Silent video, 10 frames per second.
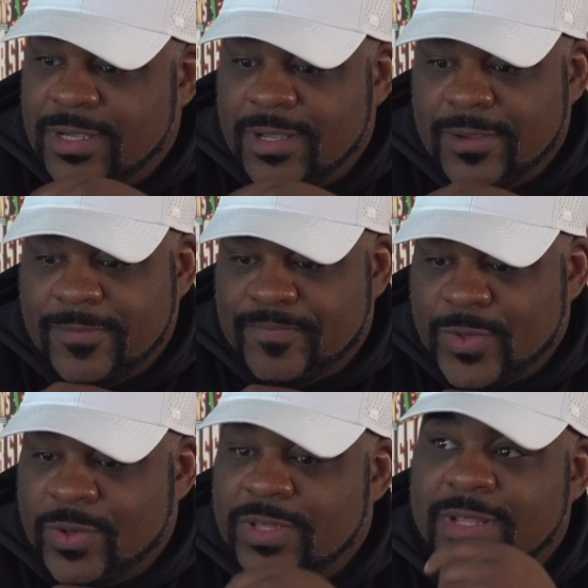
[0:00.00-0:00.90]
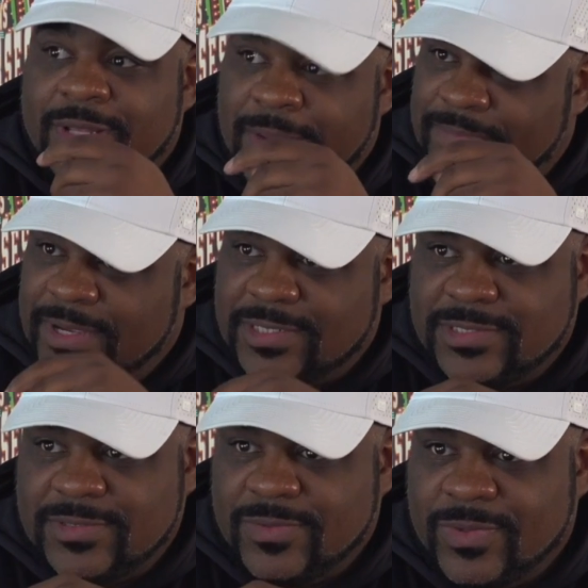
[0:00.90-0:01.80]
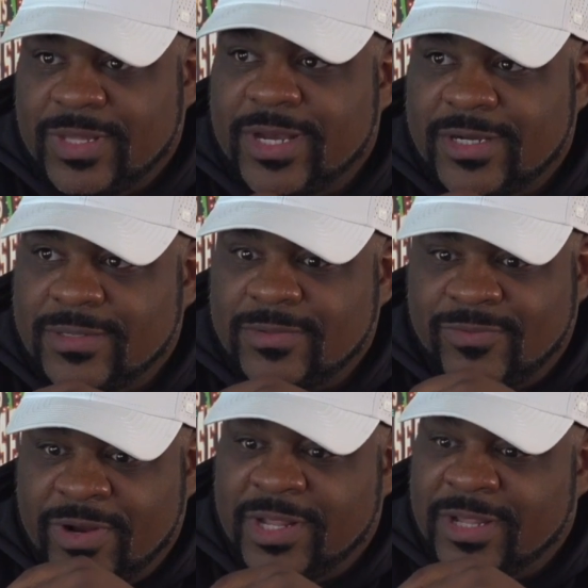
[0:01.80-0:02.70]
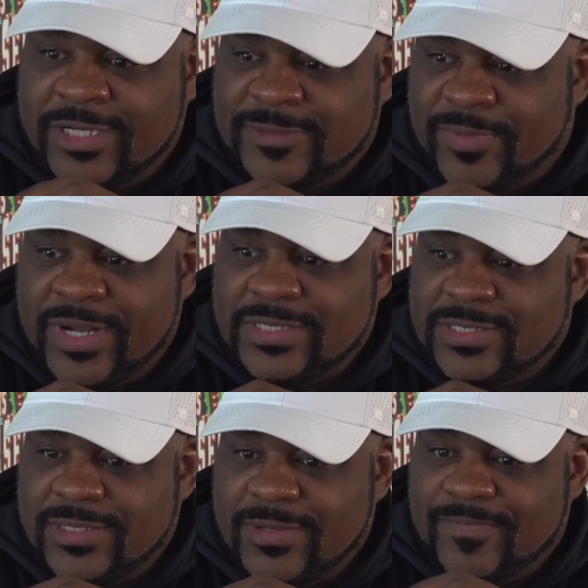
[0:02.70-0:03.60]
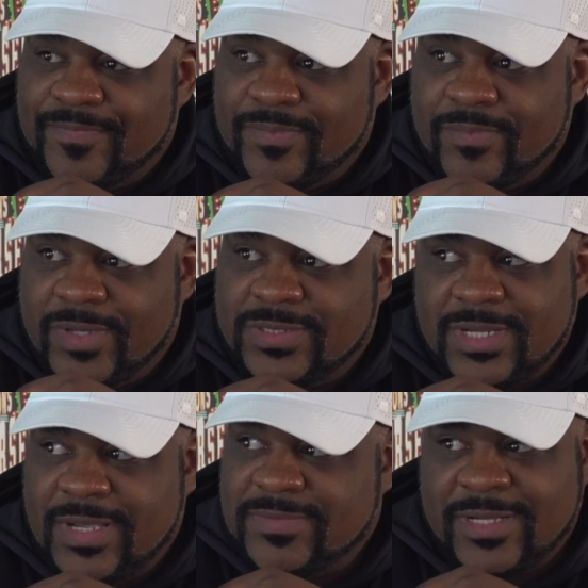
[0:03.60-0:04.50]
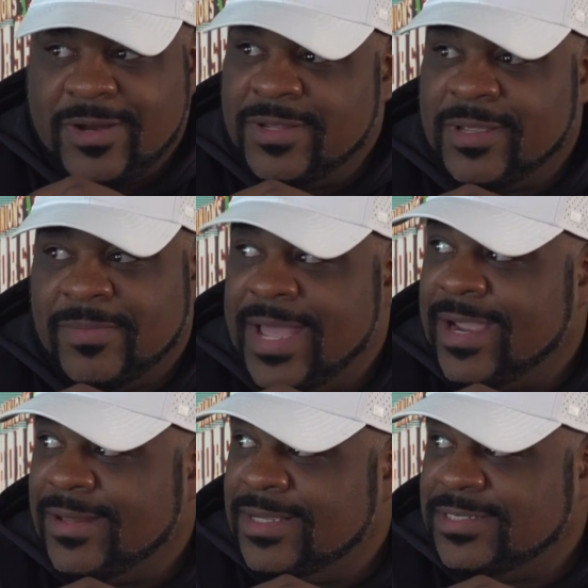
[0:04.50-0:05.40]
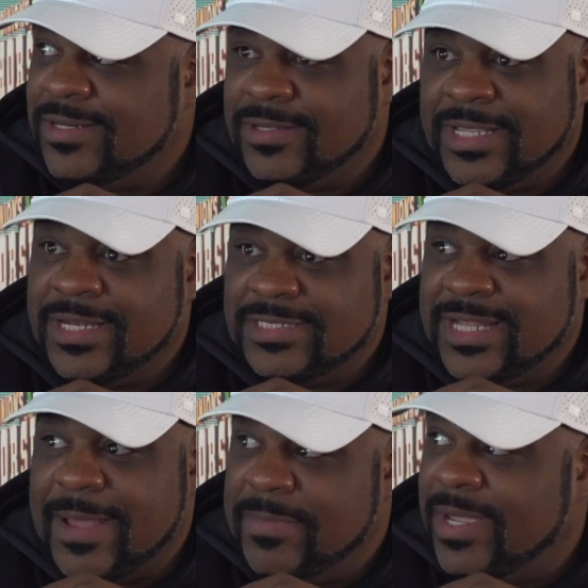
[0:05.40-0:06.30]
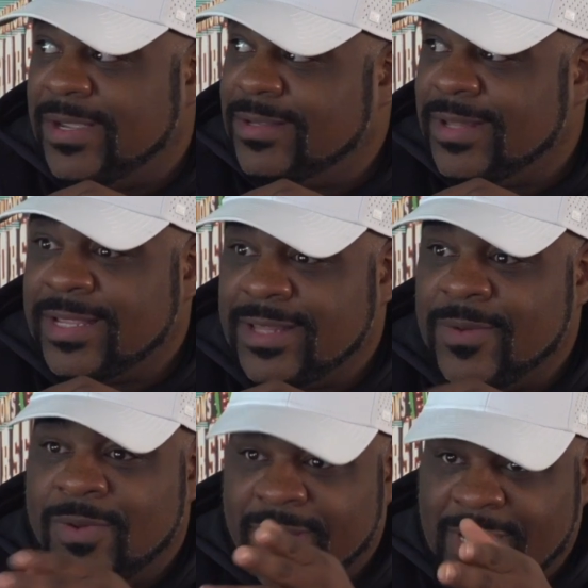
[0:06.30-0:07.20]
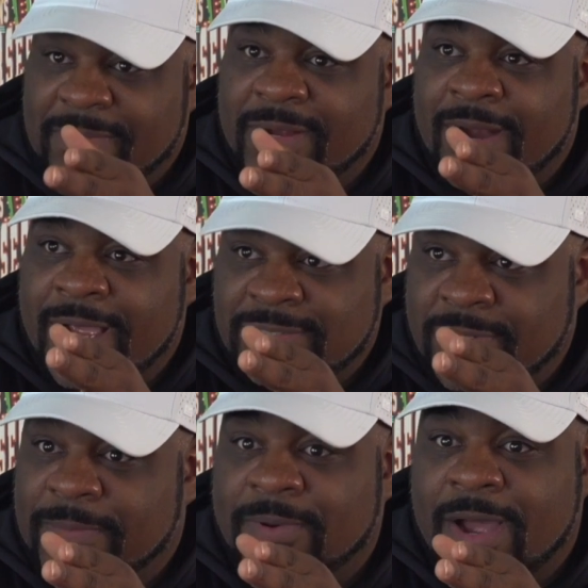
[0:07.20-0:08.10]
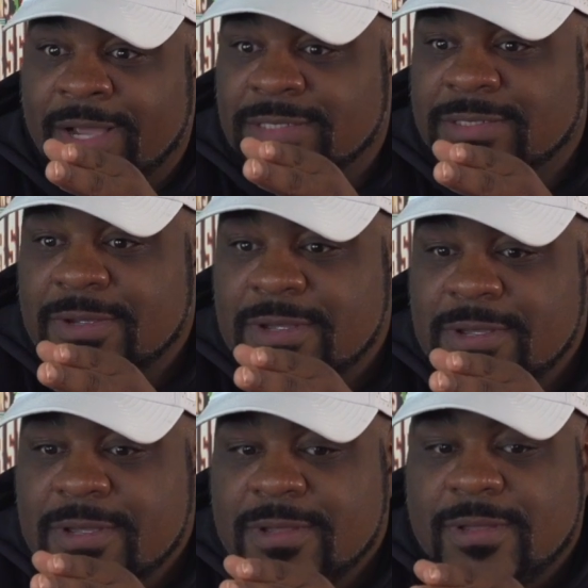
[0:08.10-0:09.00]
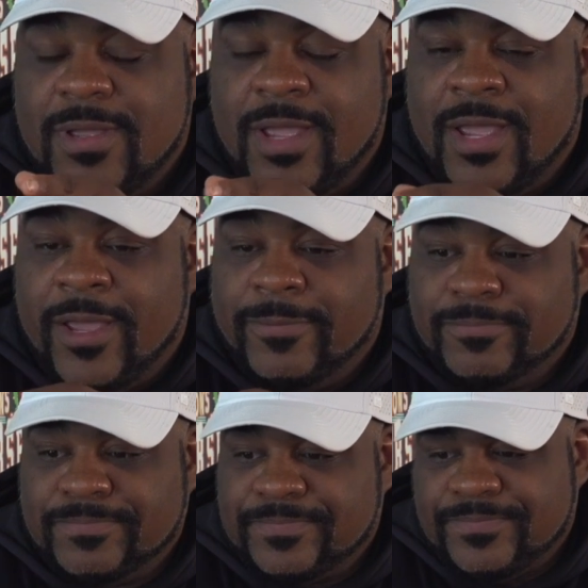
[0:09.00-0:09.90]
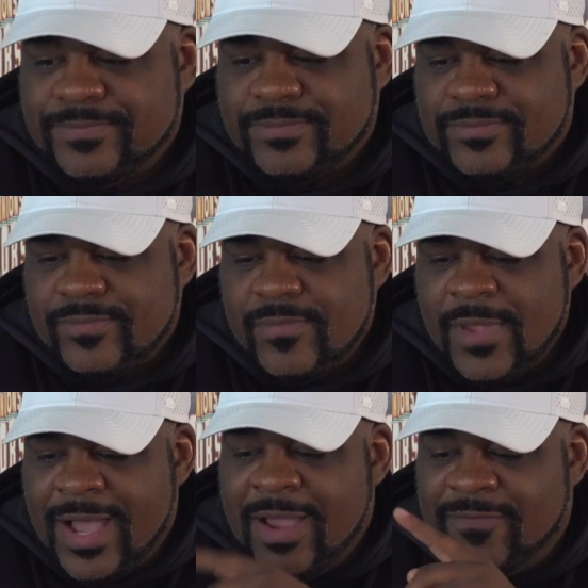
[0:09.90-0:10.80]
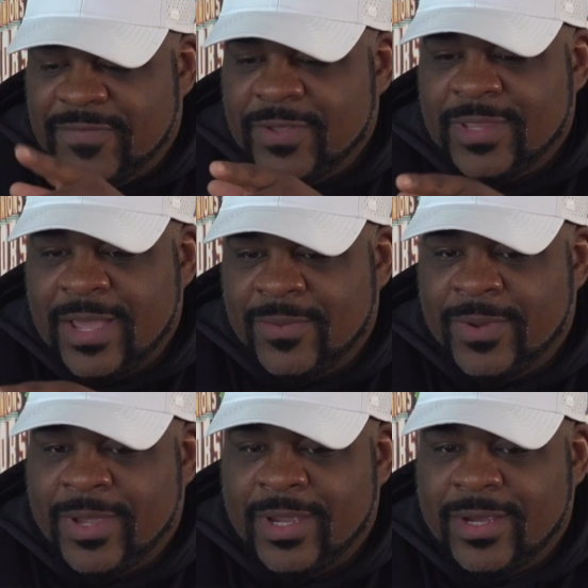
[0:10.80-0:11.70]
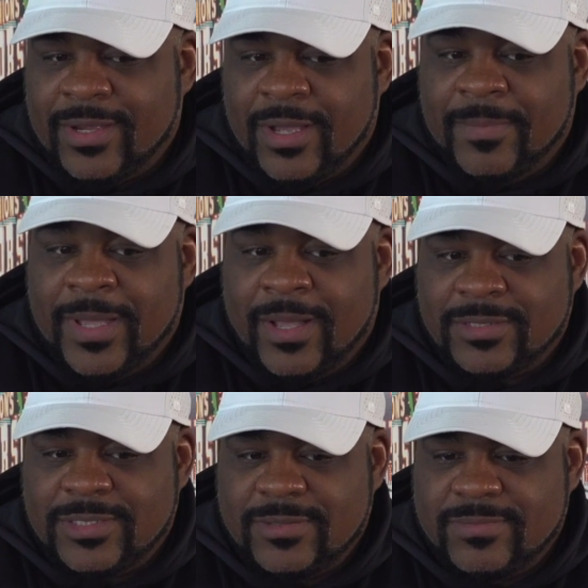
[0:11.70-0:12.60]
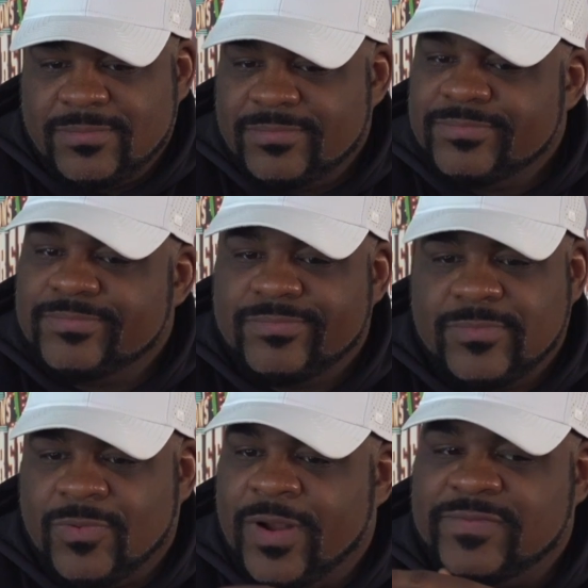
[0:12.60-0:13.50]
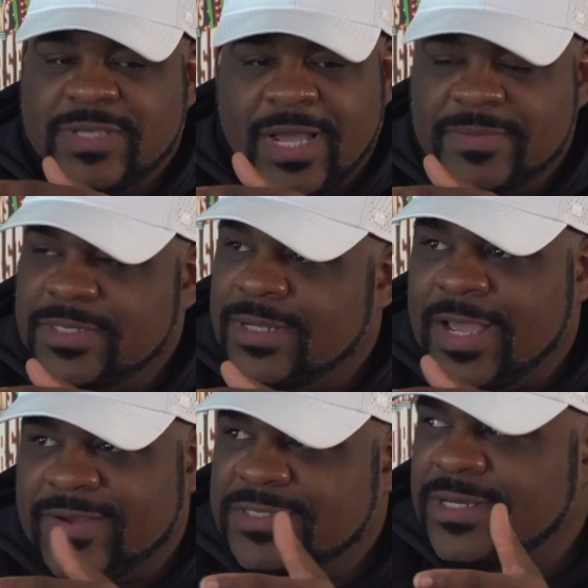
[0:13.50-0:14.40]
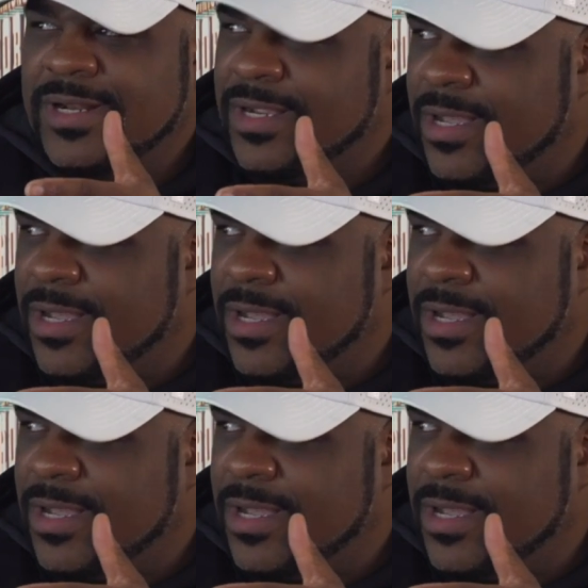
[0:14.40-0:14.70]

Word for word: or the Olympics, when they're running their sprints, most times they aren't looking back unless their lead is that big. Like, they want to keep their eyes on the prize. And I feel that way about rough times in life, because they're going to